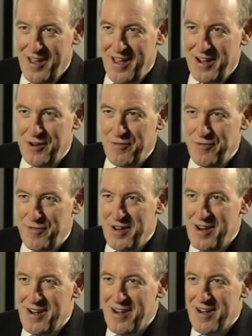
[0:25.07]
I could
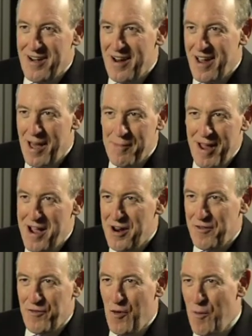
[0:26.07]
feel it coming
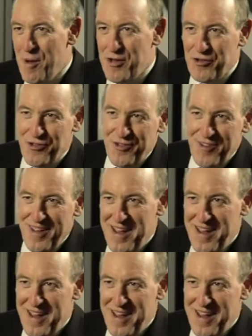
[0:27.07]
out of almost